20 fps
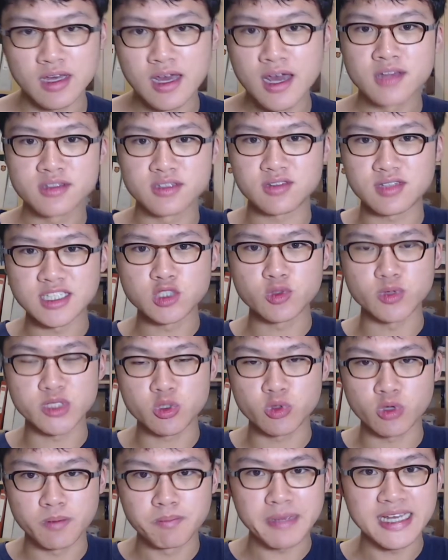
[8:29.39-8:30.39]
the things which
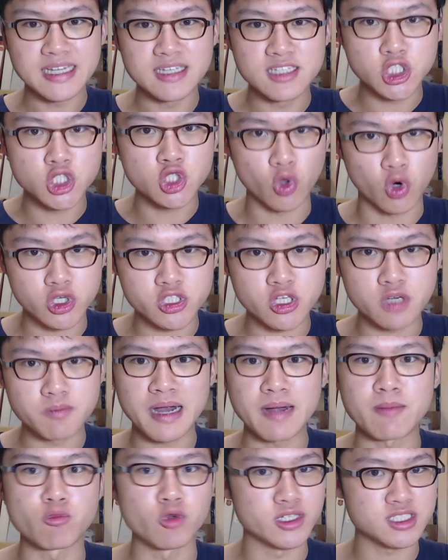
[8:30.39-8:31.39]
were mainly short-term
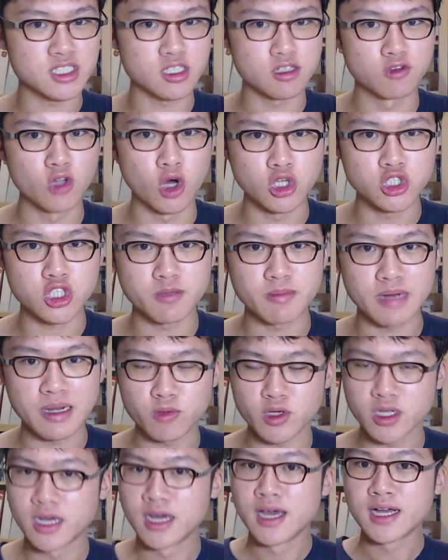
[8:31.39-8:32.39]
memory instead of long-term
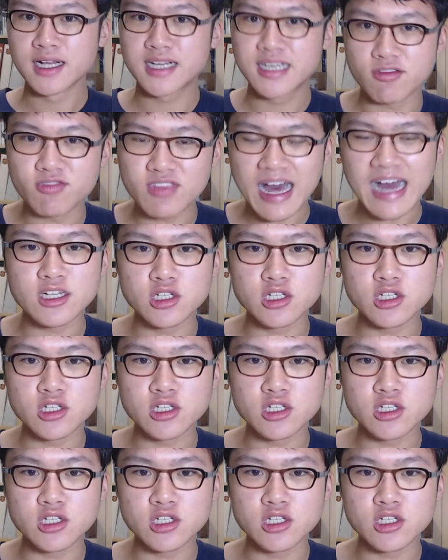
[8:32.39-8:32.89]
memory.